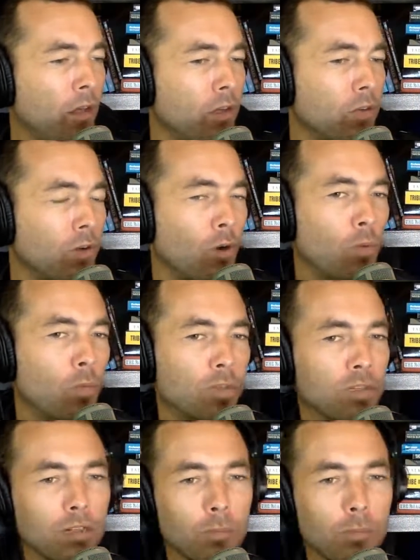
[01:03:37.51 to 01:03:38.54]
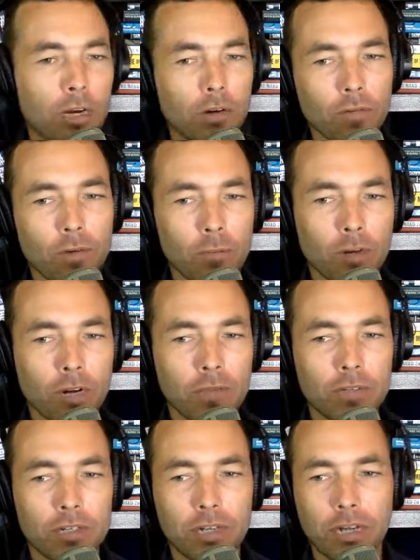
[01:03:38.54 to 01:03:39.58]
So I hope it's not the microphone. We're going to
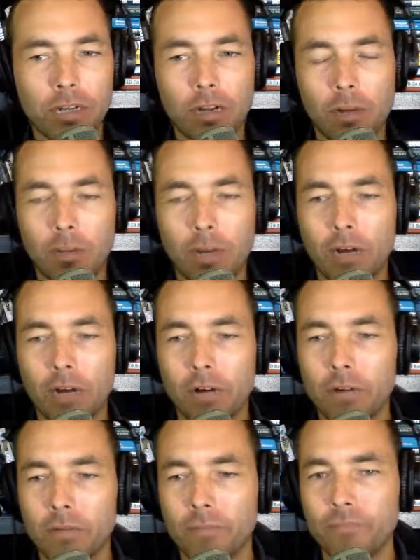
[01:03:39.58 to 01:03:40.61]
have to check and come back on.